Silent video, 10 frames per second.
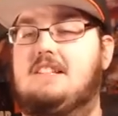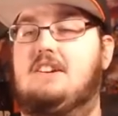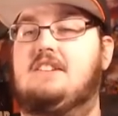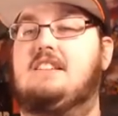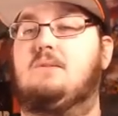of the
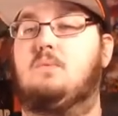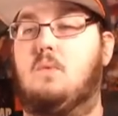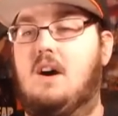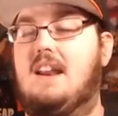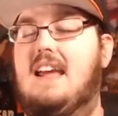series in
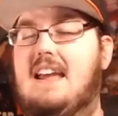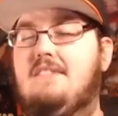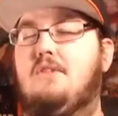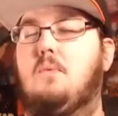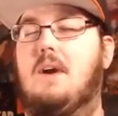
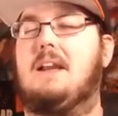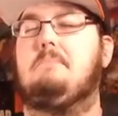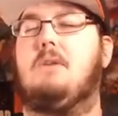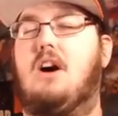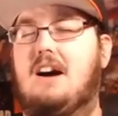whatever way
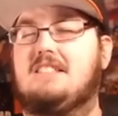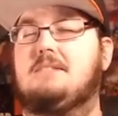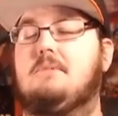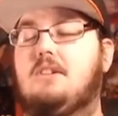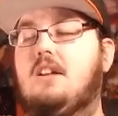
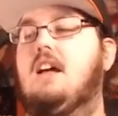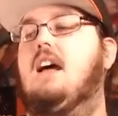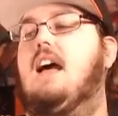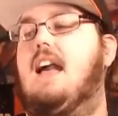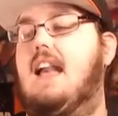possible?
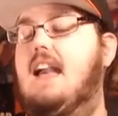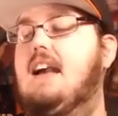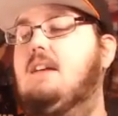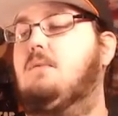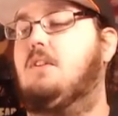
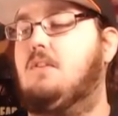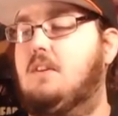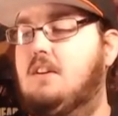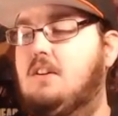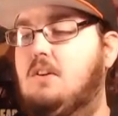And we're
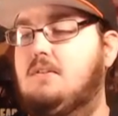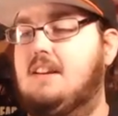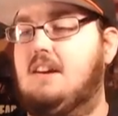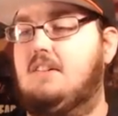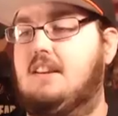going to go
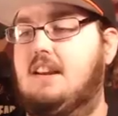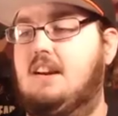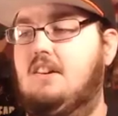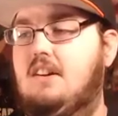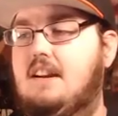down
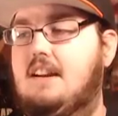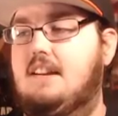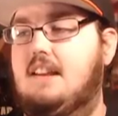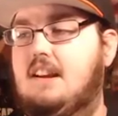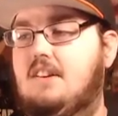here, and
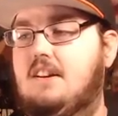here